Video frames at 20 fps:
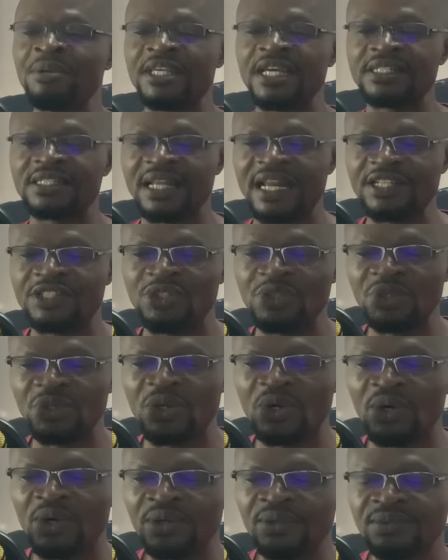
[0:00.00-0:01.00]
me just let you
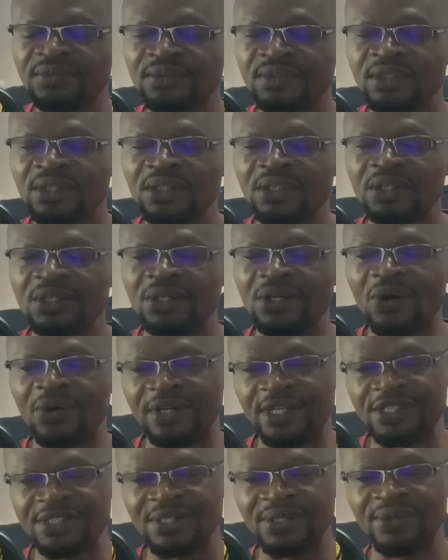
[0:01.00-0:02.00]
go
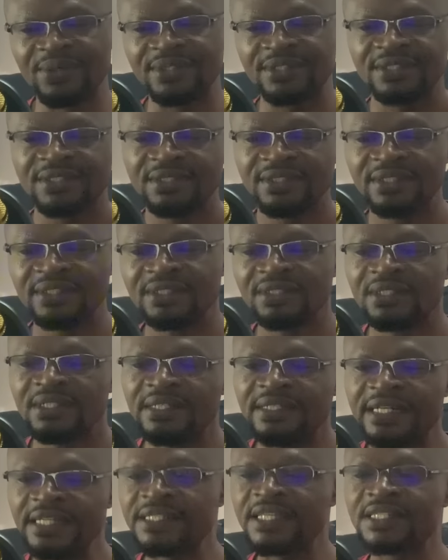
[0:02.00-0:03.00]
on this note.
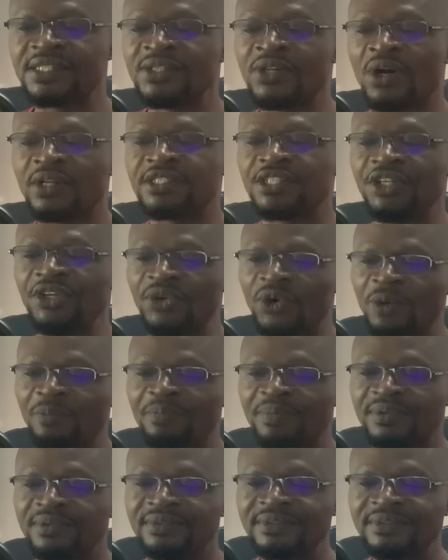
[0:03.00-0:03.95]
This is not Europe.